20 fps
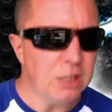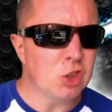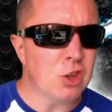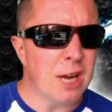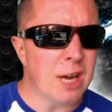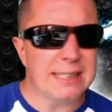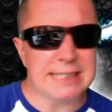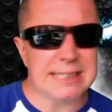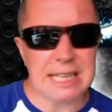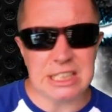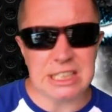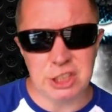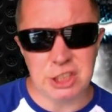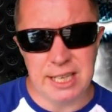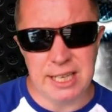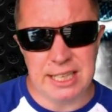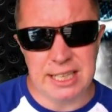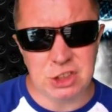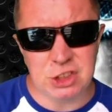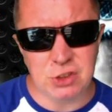
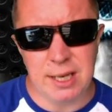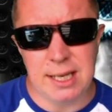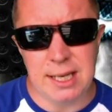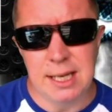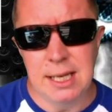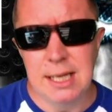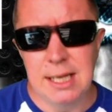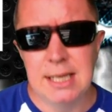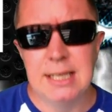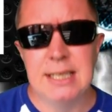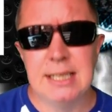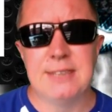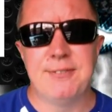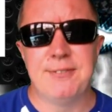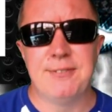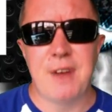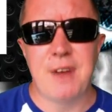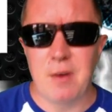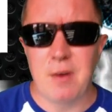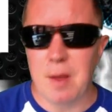Transaction history is
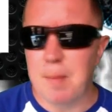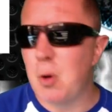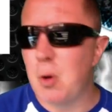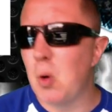very